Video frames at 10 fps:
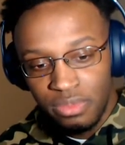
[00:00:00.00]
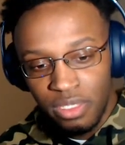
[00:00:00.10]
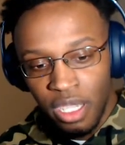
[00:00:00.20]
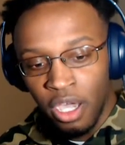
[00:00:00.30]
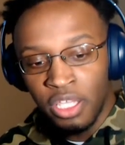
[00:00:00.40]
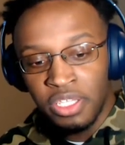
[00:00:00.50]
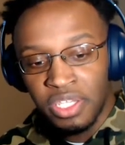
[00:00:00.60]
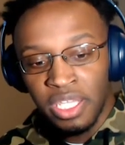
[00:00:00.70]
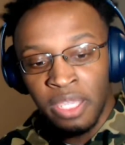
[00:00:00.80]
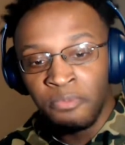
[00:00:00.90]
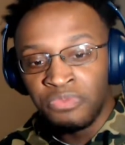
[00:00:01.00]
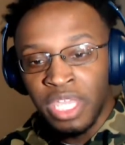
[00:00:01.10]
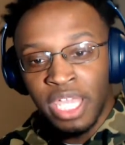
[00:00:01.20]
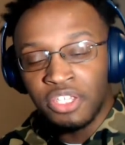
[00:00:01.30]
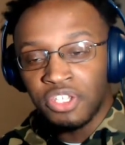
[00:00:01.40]
honestly,
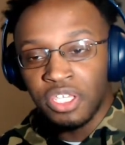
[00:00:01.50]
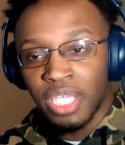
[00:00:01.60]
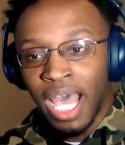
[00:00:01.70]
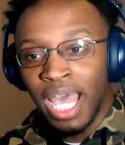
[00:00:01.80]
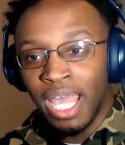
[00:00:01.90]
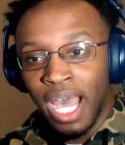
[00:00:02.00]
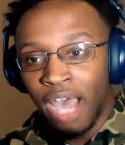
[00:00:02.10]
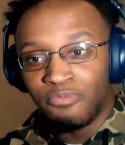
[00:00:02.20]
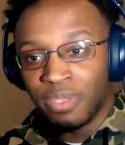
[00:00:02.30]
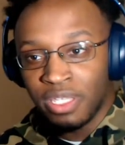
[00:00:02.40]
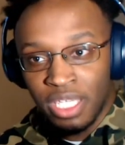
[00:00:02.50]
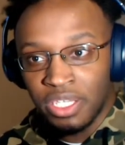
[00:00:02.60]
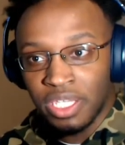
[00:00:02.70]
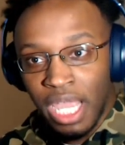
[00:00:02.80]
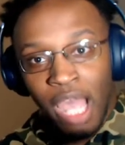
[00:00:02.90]
it's just I've
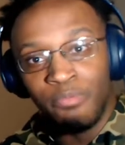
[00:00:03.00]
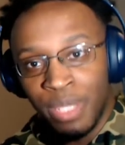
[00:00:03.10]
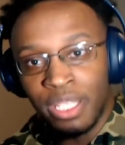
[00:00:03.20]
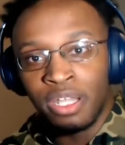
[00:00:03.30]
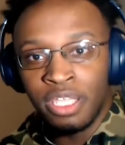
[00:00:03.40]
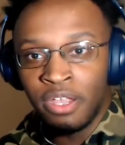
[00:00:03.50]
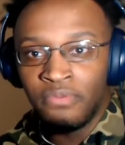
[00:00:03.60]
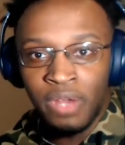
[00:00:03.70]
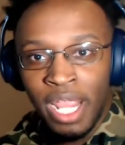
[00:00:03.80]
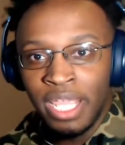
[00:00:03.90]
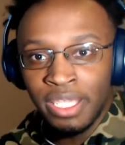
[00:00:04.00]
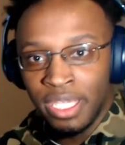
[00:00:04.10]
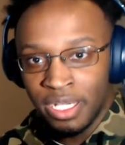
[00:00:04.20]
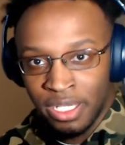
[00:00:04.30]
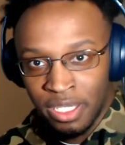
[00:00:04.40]
been on here for 8
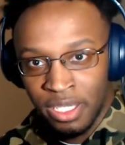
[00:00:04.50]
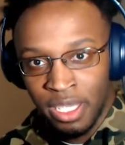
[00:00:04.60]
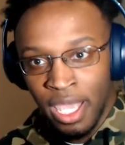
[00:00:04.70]
years.